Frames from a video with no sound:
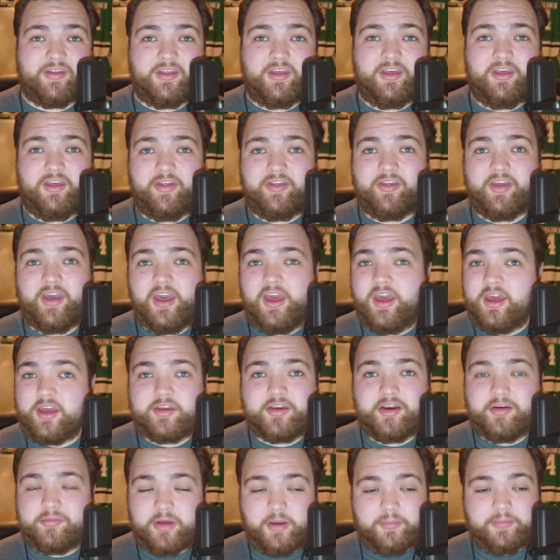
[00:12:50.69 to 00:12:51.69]
He's
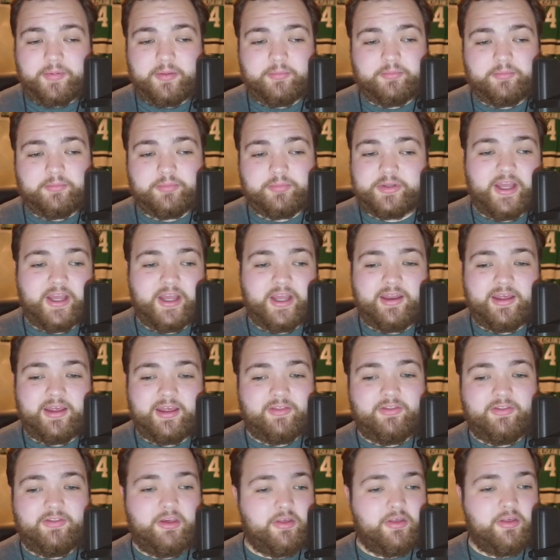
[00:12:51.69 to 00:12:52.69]
come up and played
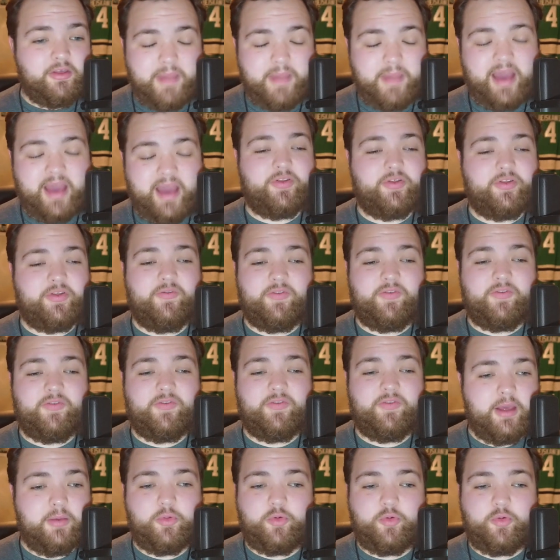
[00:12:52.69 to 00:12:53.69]
in these massive games,